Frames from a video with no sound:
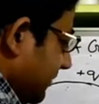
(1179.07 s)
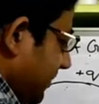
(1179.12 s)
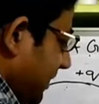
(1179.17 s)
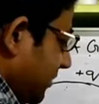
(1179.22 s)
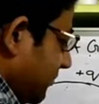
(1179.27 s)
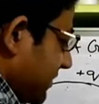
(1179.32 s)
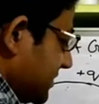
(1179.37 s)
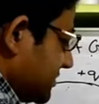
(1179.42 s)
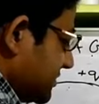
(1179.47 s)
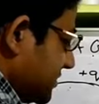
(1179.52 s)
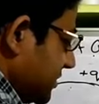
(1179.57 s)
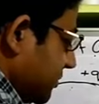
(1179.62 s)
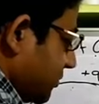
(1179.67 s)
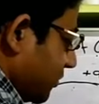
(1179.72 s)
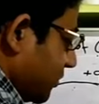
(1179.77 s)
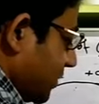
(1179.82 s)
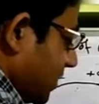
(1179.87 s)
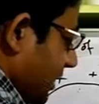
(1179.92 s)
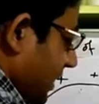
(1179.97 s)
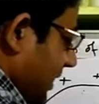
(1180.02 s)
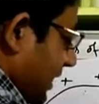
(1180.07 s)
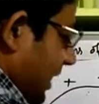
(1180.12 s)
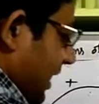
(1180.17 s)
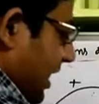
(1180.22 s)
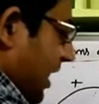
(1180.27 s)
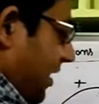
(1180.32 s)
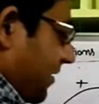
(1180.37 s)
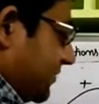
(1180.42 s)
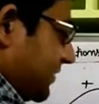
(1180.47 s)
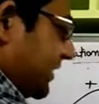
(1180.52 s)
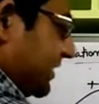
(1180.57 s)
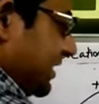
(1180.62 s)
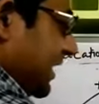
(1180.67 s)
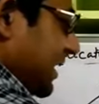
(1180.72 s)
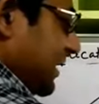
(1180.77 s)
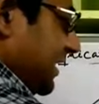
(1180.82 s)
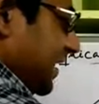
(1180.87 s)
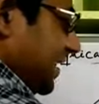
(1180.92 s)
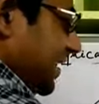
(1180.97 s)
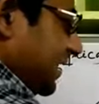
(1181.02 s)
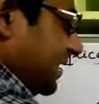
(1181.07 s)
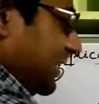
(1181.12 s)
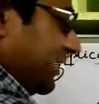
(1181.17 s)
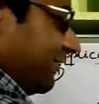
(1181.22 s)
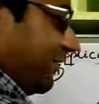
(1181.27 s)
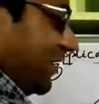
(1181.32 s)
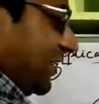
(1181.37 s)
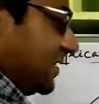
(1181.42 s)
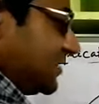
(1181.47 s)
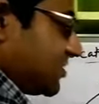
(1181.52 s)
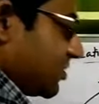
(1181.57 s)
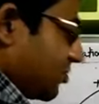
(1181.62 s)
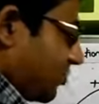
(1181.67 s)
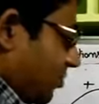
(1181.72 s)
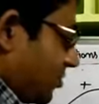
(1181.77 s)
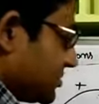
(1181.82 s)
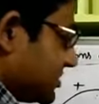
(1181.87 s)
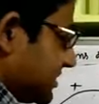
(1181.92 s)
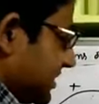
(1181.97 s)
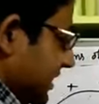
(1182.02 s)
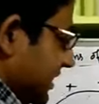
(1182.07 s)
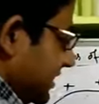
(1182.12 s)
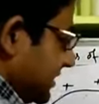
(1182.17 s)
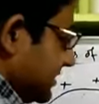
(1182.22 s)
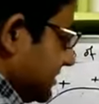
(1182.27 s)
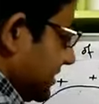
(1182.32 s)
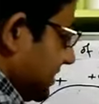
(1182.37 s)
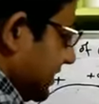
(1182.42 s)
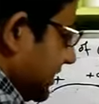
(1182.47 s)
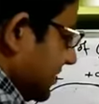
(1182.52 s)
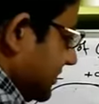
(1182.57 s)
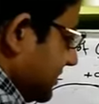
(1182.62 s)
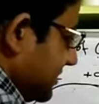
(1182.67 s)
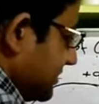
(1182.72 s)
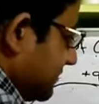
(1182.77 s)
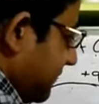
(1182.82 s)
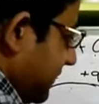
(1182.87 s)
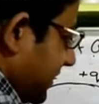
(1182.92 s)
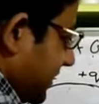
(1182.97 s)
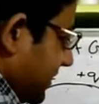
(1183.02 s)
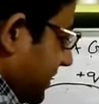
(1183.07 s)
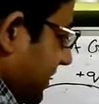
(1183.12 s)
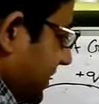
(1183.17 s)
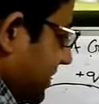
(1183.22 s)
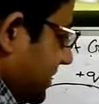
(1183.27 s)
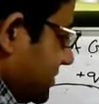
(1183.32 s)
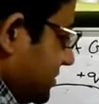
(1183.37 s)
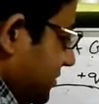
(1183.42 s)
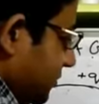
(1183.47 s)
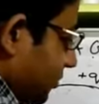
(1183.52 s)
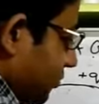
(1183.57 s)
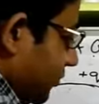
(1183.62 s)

field was 0. After that electric field is a constant. See, in this figure E is equal to